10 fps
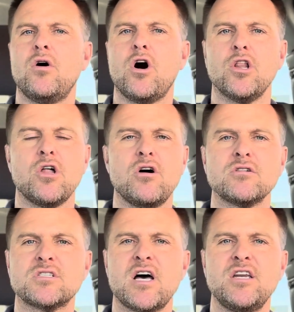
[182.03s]

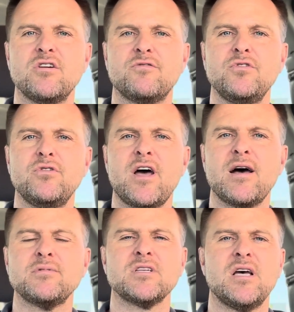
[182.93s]
alongside your food
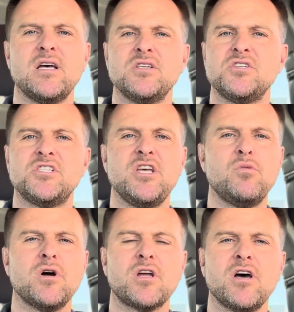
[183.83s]
apps, see
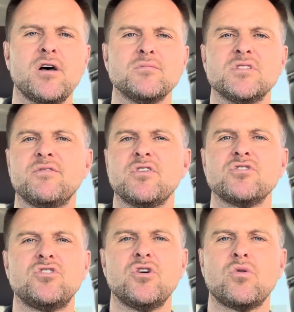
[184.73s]
what comes. If
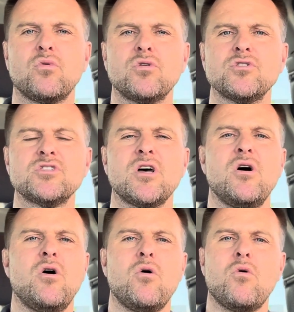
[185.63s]
there's good orders,
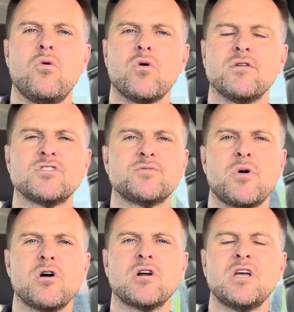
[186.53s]
or if
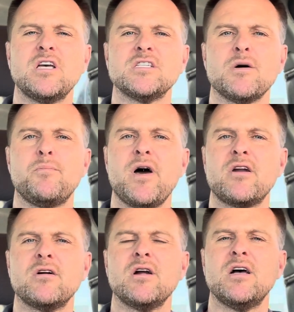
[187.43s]
Spark is a
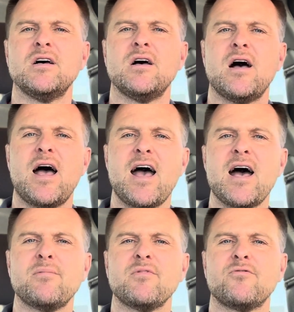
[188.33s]
better
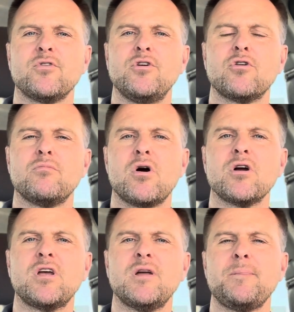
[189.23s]
app for your
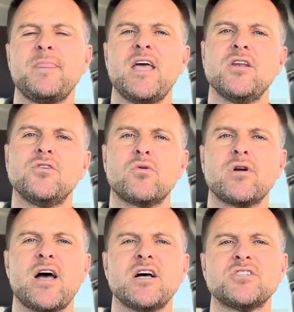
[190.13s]
market and
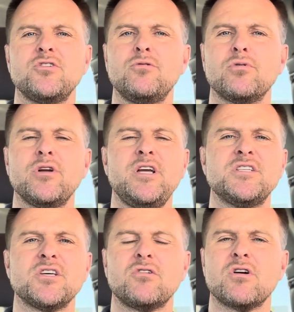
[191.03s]
DoorDash and Uber
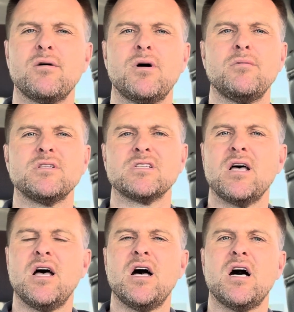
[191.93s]
Eats and Grubhub is
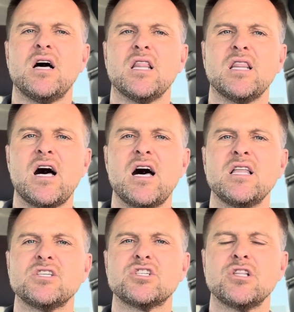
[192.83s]
a lot
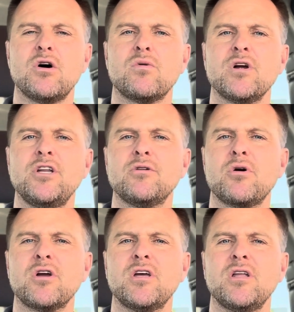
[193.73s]
slower in your
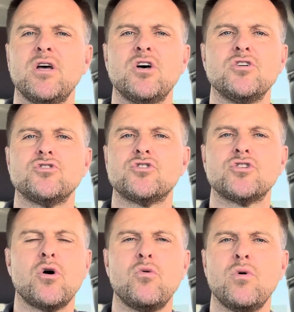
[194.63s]
market,
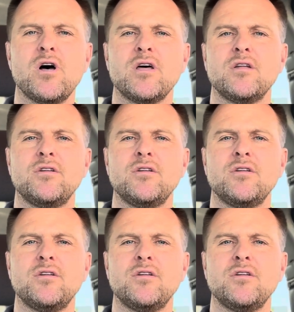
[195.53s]
so what?